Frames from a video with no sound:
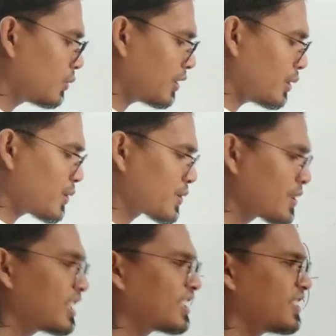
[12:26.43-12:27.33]
2
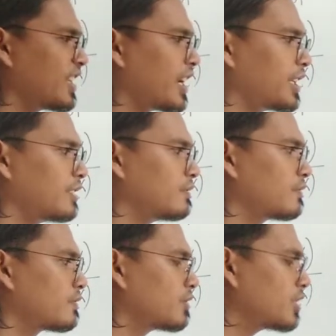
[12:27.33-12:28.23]
is
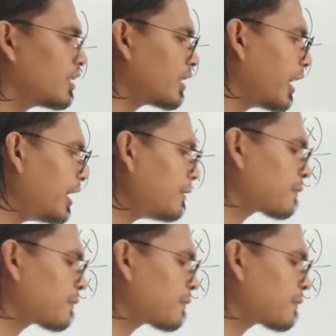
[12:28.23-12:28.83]
9. Okay?